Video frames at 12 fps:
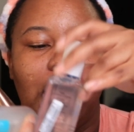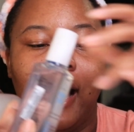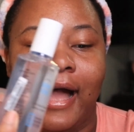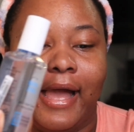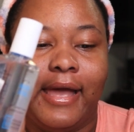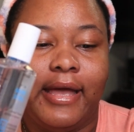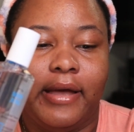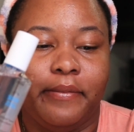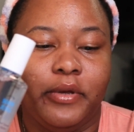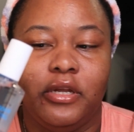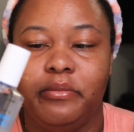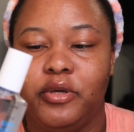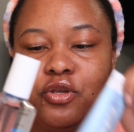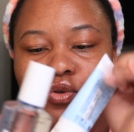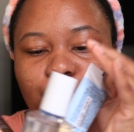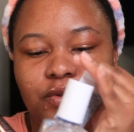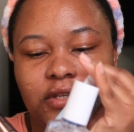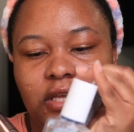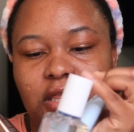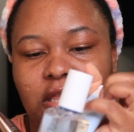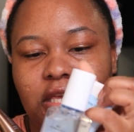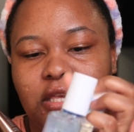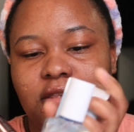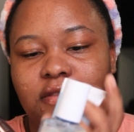I am going to be using
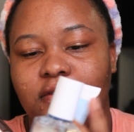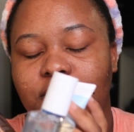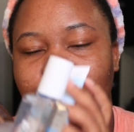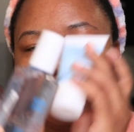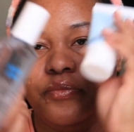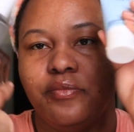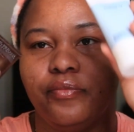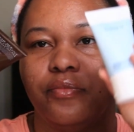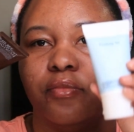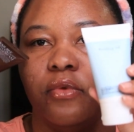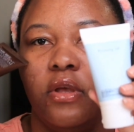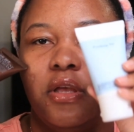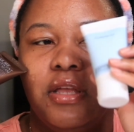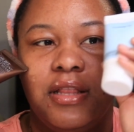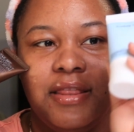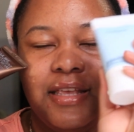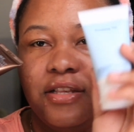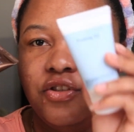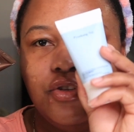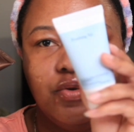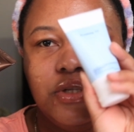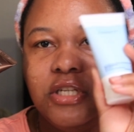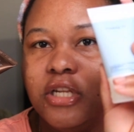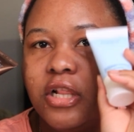these. This you
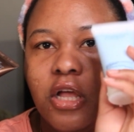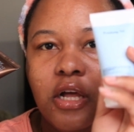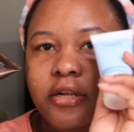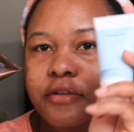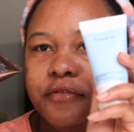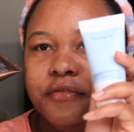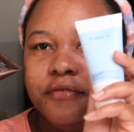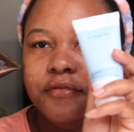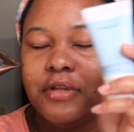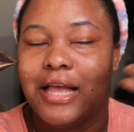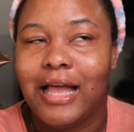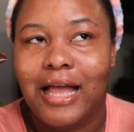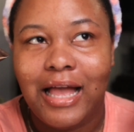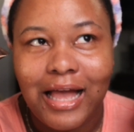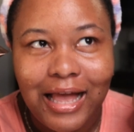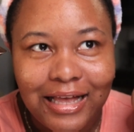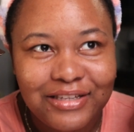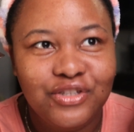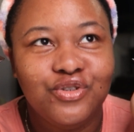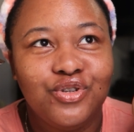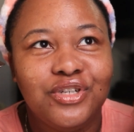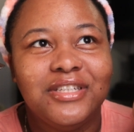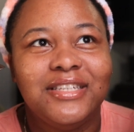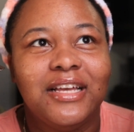don't need a lot of. As you
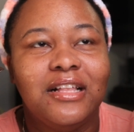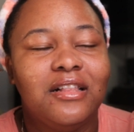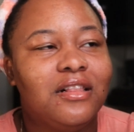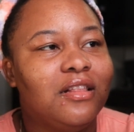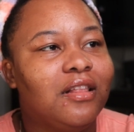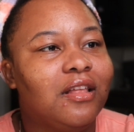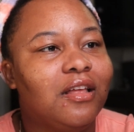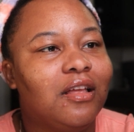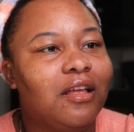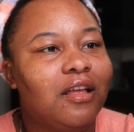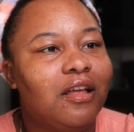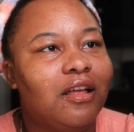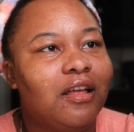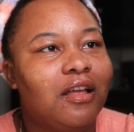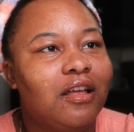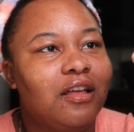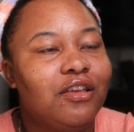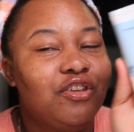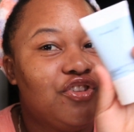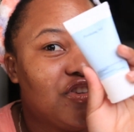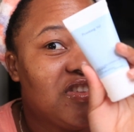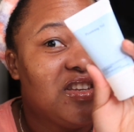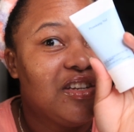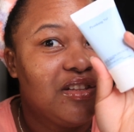could tell, you
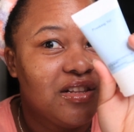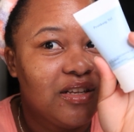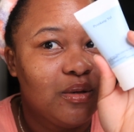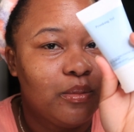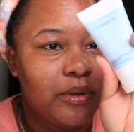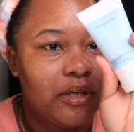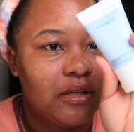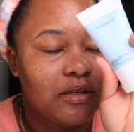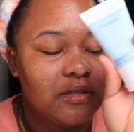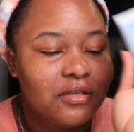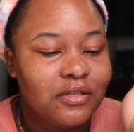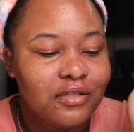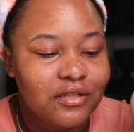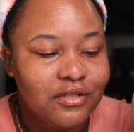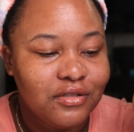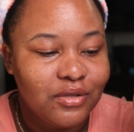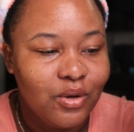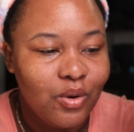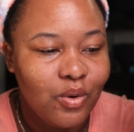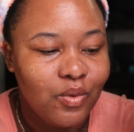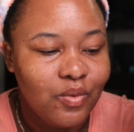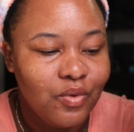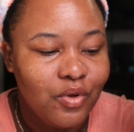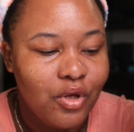just need a little bit.
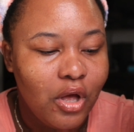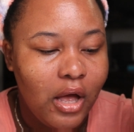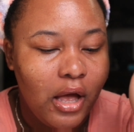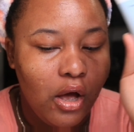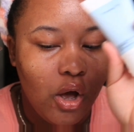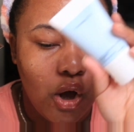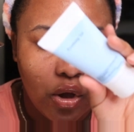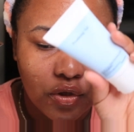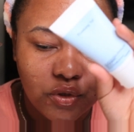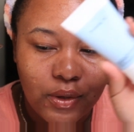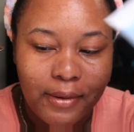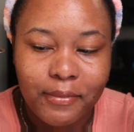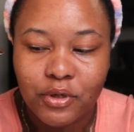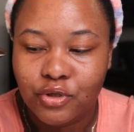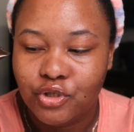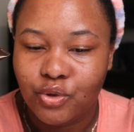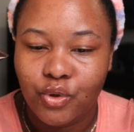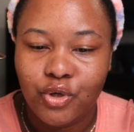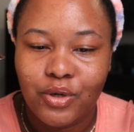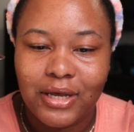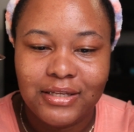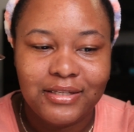So also I'm going to show you guys